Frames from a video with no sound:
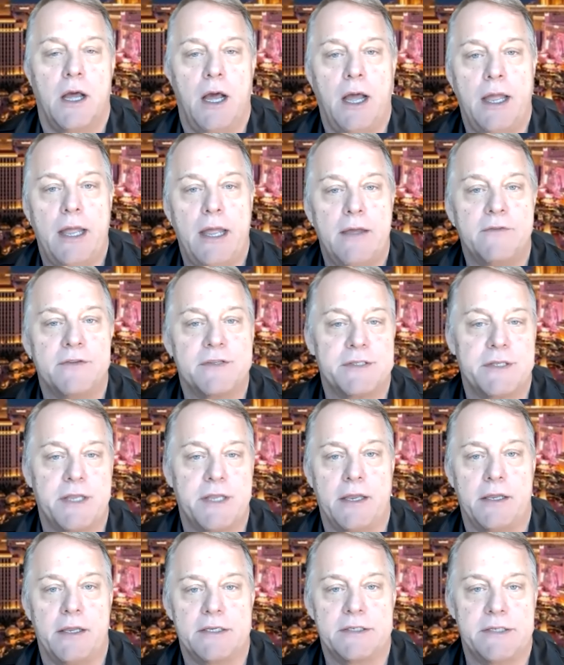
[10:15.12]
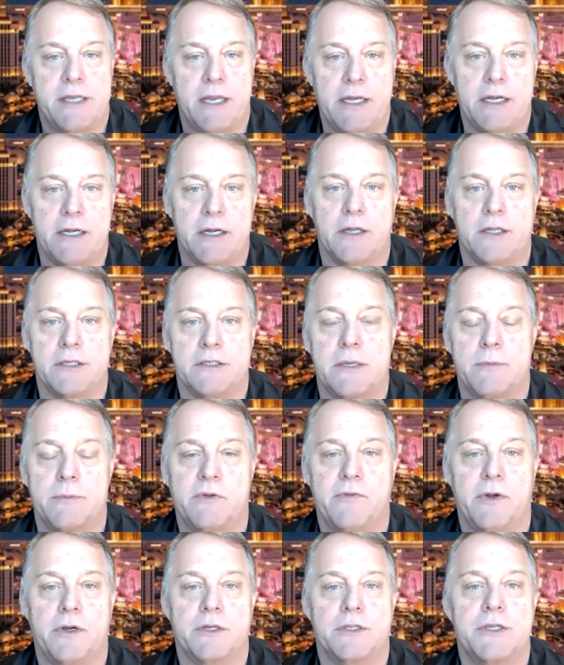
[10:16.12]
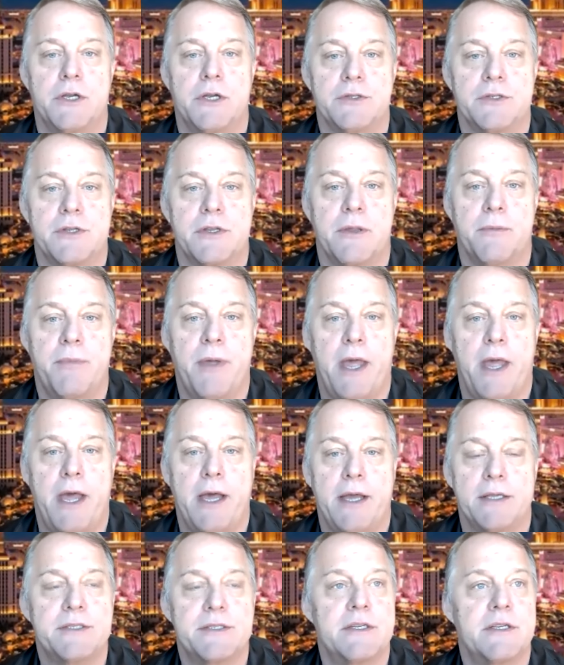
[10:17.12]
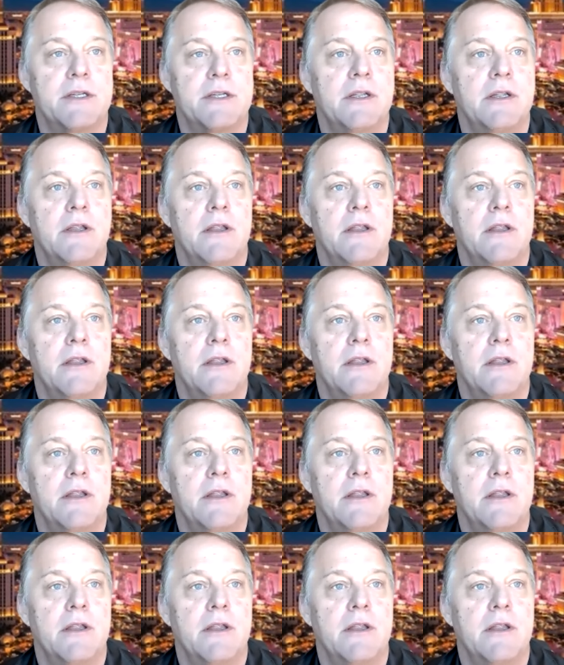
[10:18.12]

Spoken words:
I have stated on some of our shows in the past